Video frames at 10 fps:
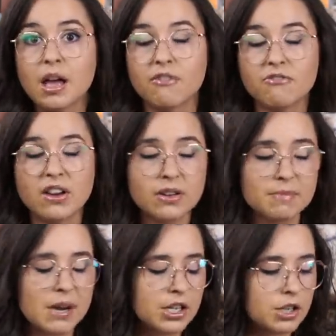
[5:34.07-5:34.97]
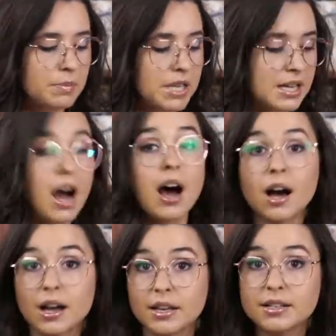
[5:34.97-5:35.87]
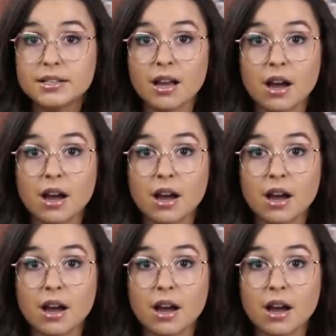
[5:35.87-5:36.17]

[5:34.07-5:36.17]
very much because